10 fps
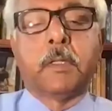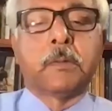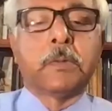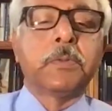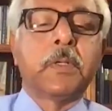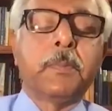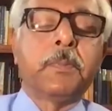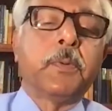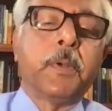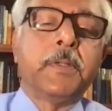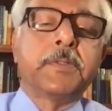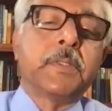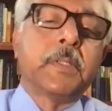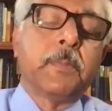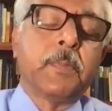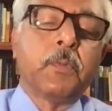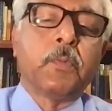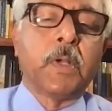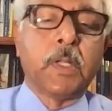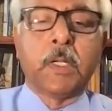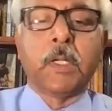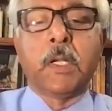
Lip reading: are 2-3 points. Number one,